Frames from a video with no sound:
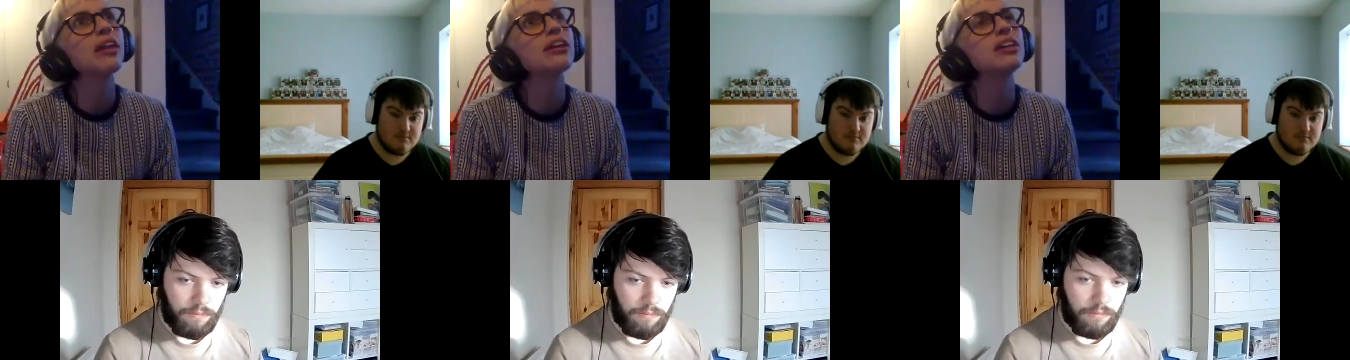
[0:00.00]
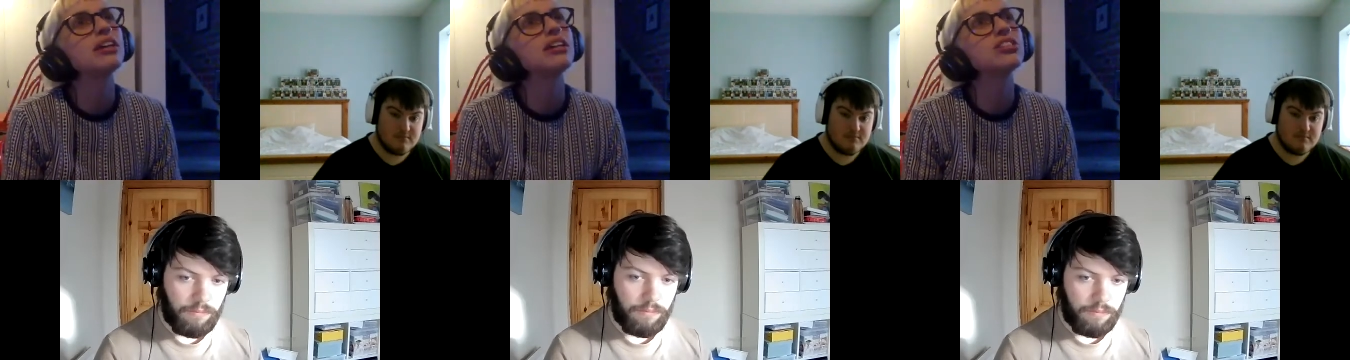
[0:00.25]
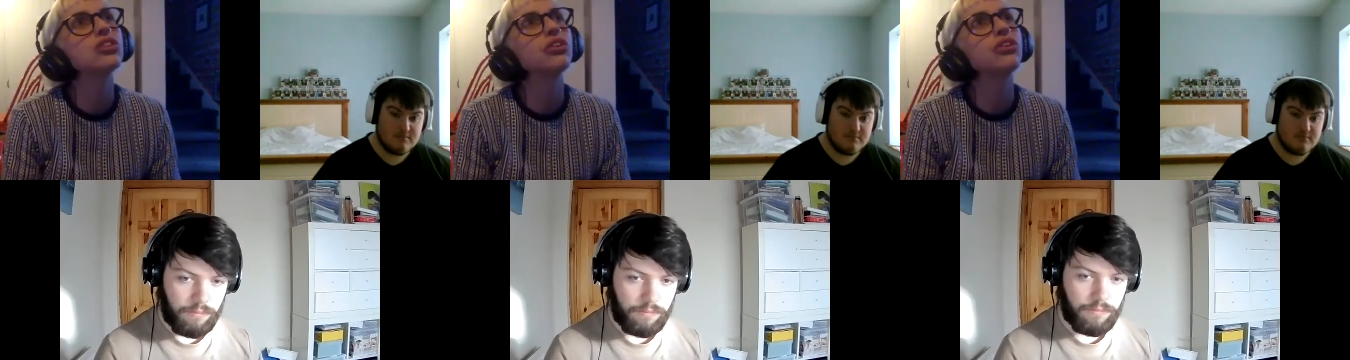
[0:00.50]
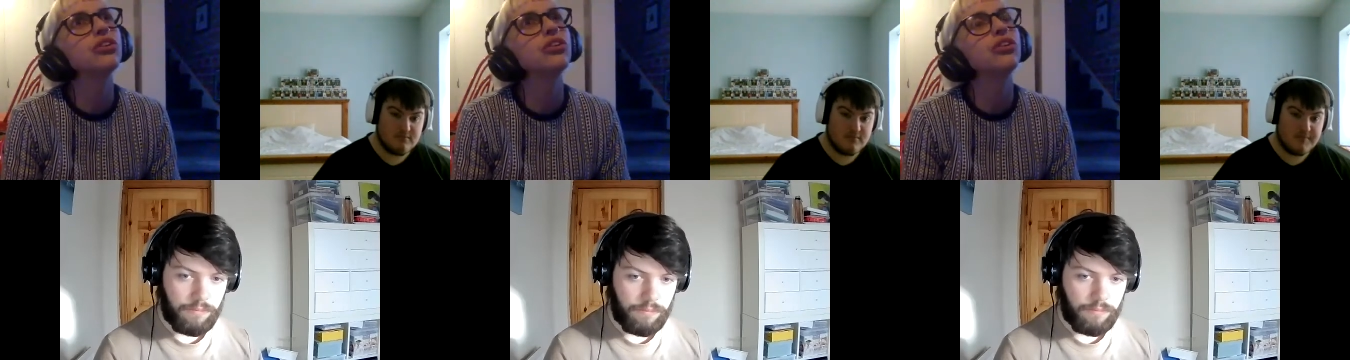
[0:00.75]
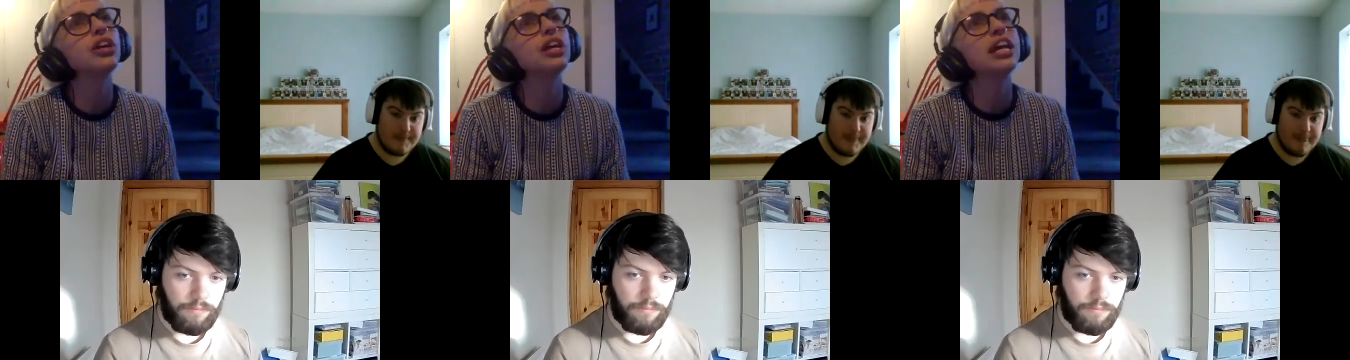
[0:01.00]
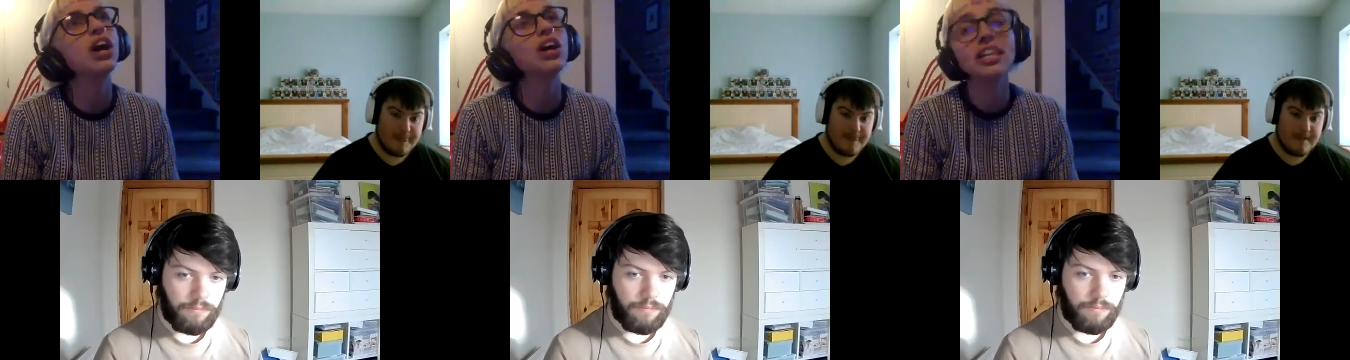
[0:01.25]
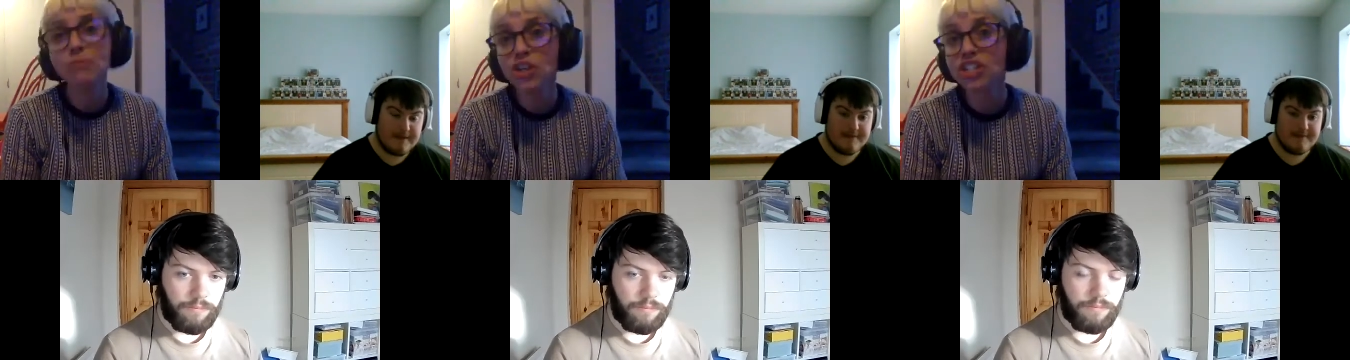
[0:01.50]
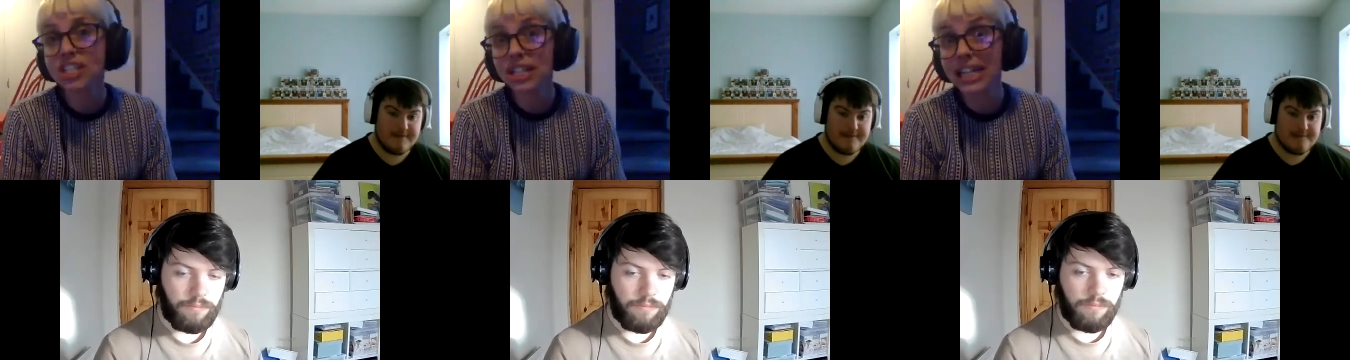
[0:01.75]
Speaker 1: So in New
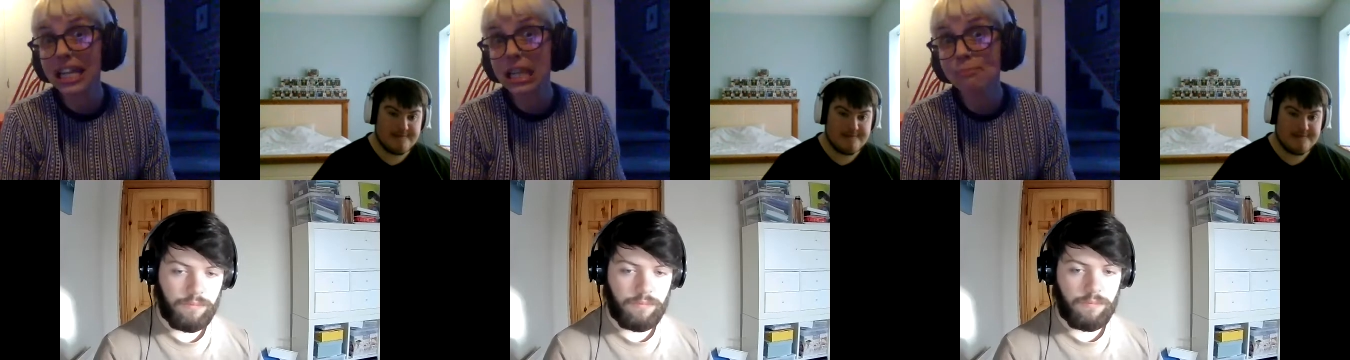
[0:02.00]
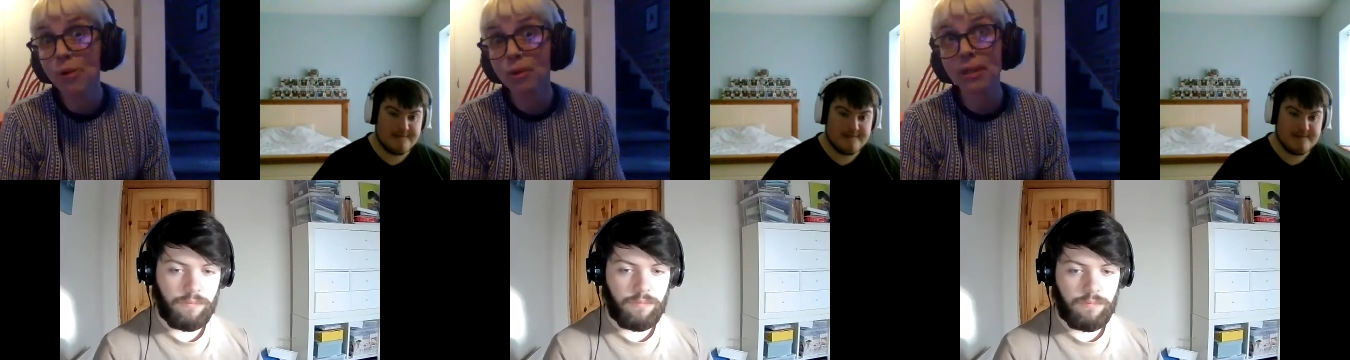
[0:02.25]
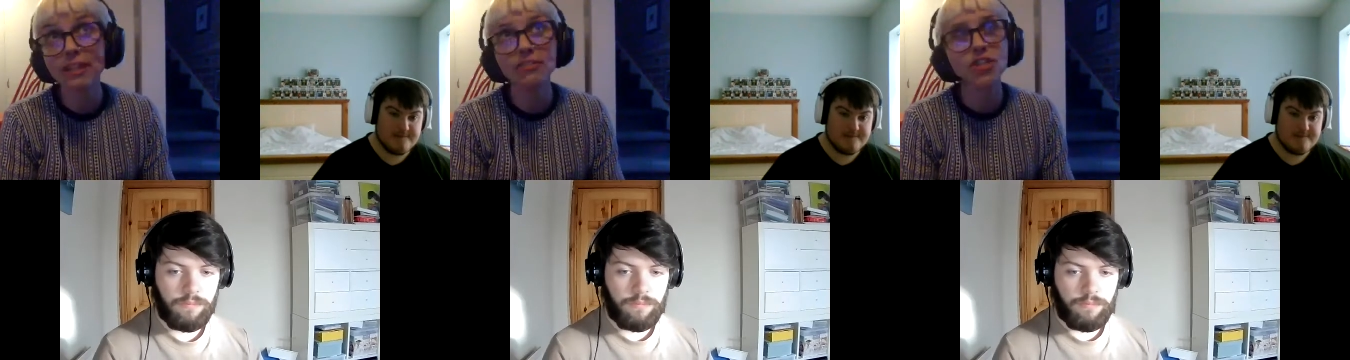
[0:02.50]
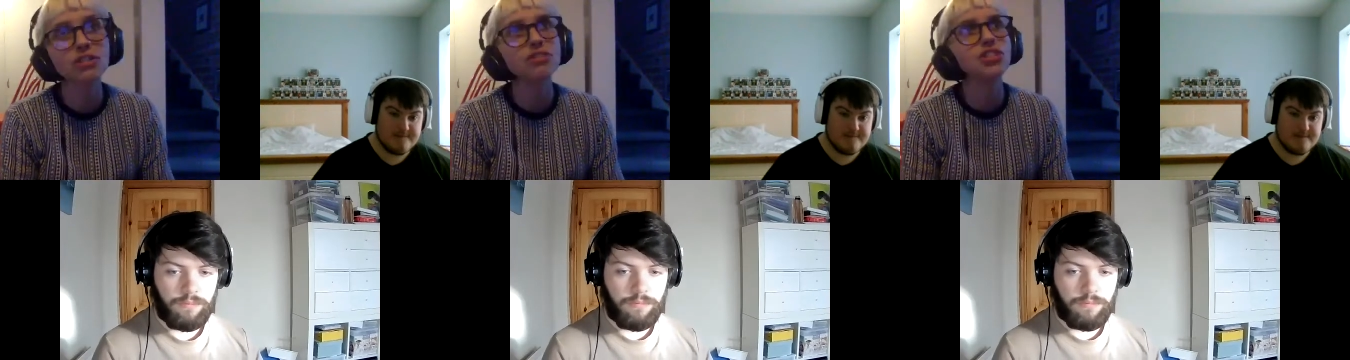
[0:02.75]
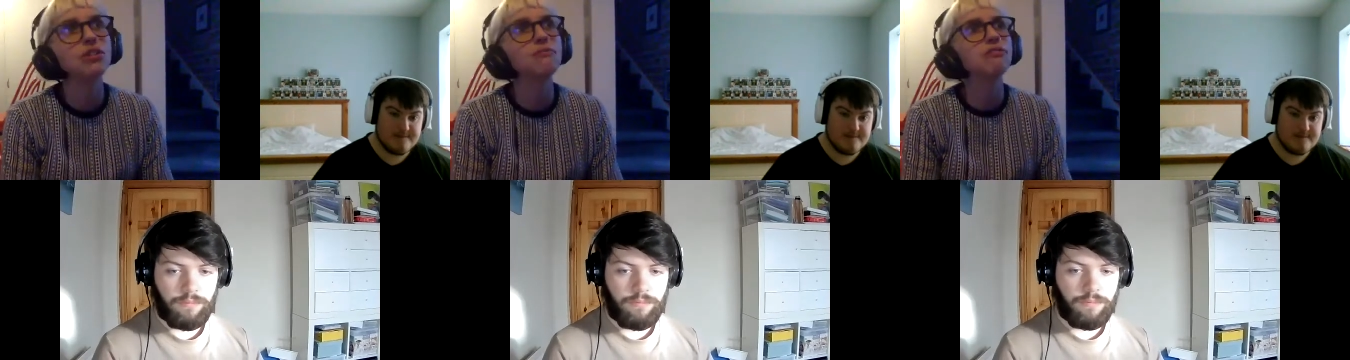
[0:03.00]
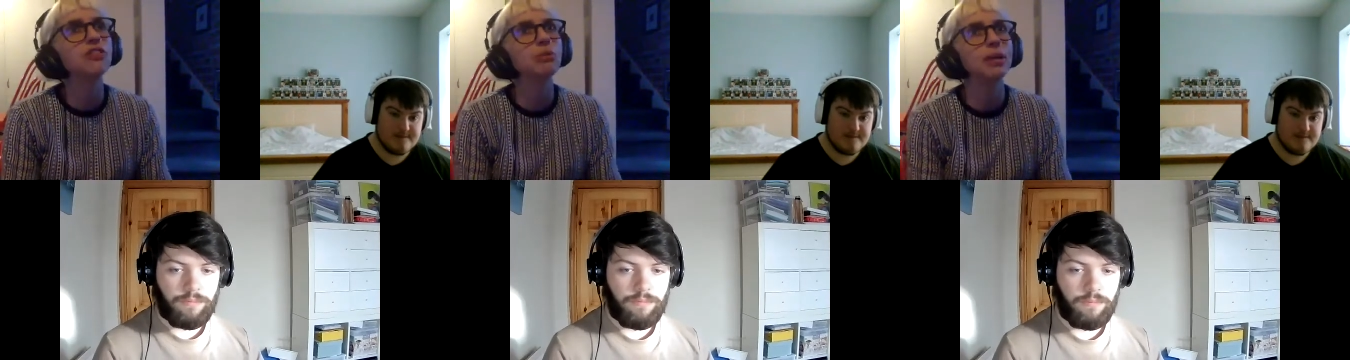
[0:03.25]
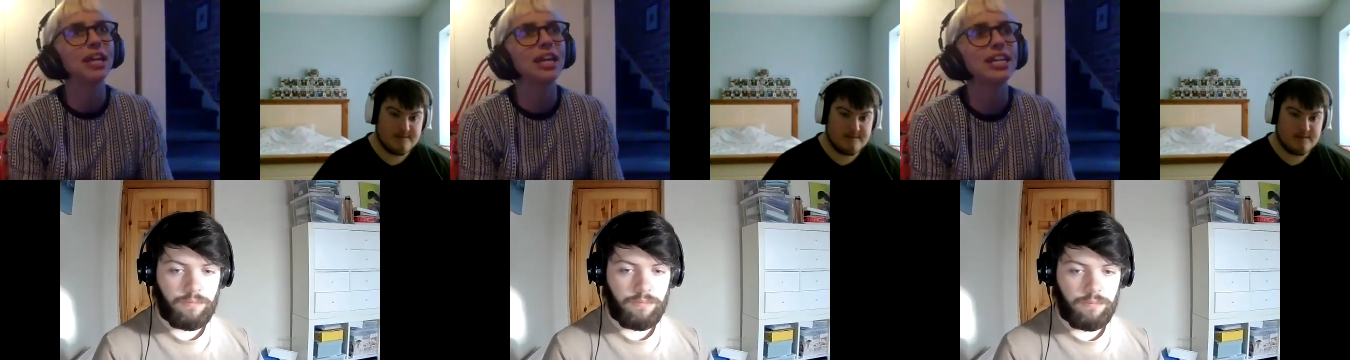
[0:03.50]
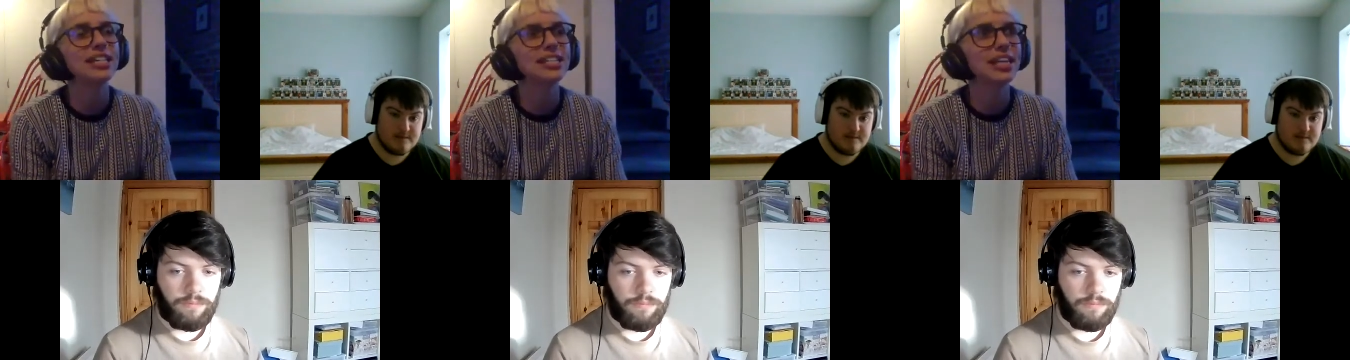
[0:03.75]
Zealand at the moment, they've just resumed filming
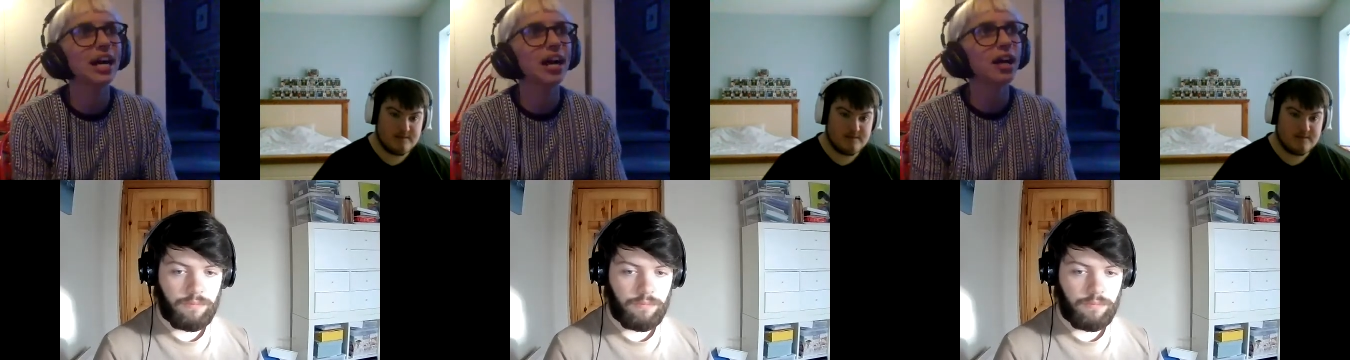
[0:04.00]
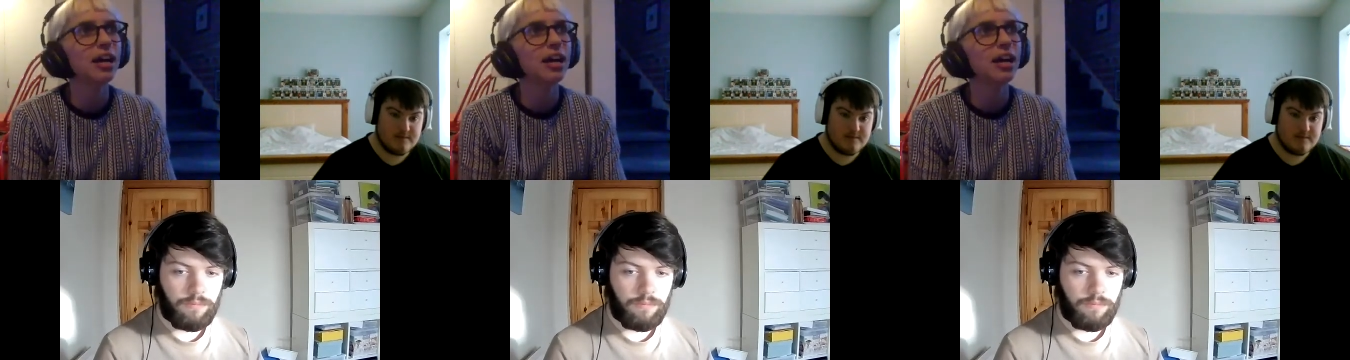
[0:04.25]
is an